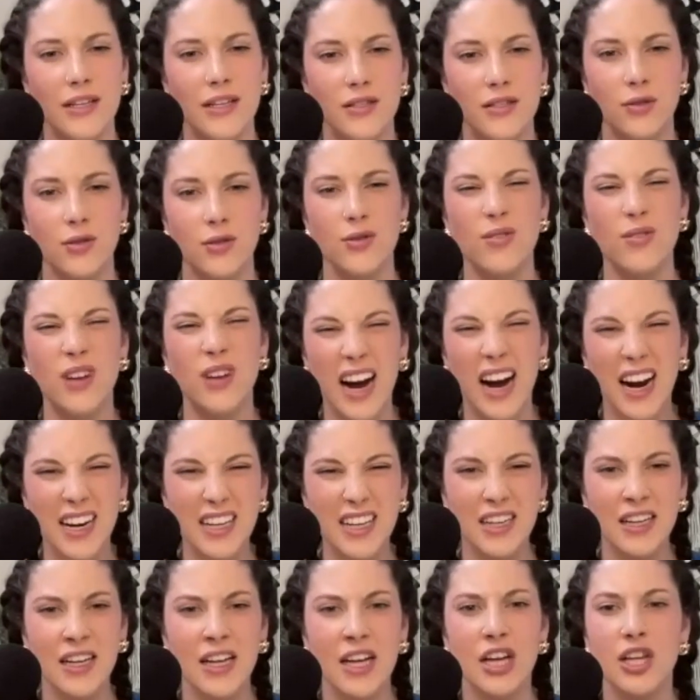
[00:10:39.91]
So you kind of,
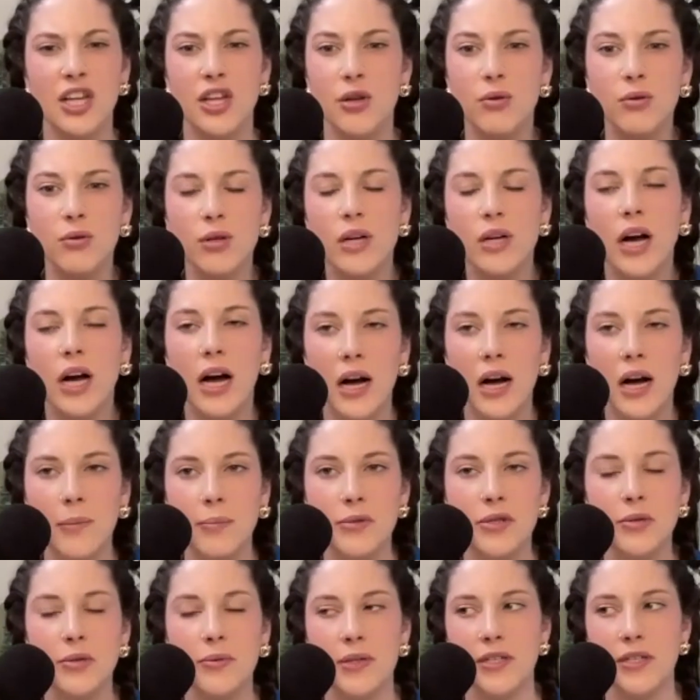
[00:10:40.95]
you look up
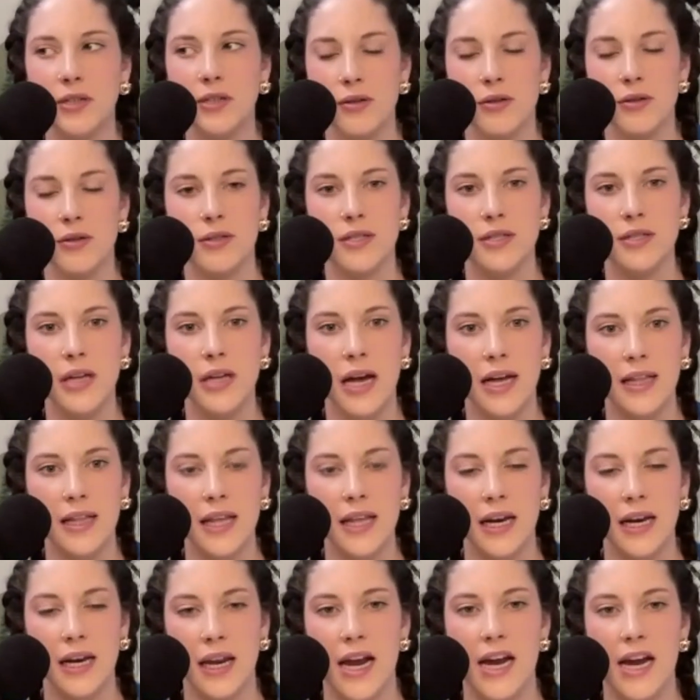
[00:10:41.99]
to adults at
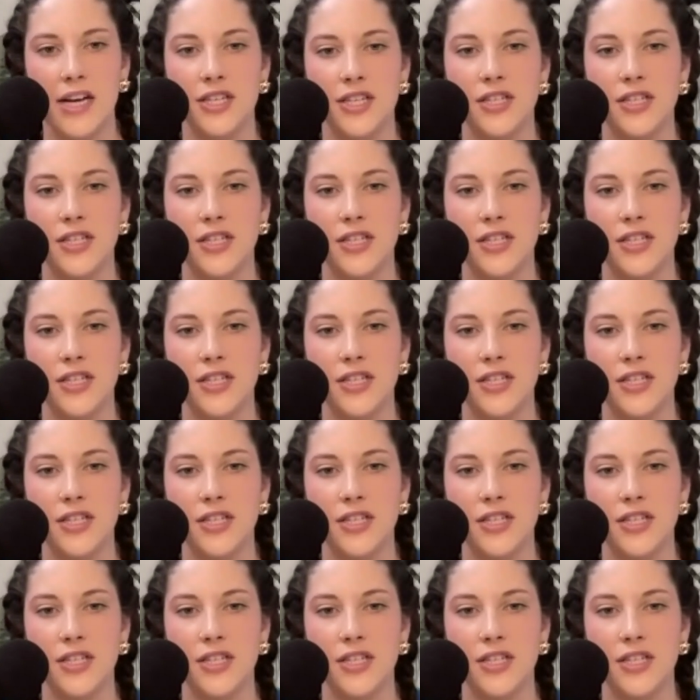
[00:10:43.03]
that age.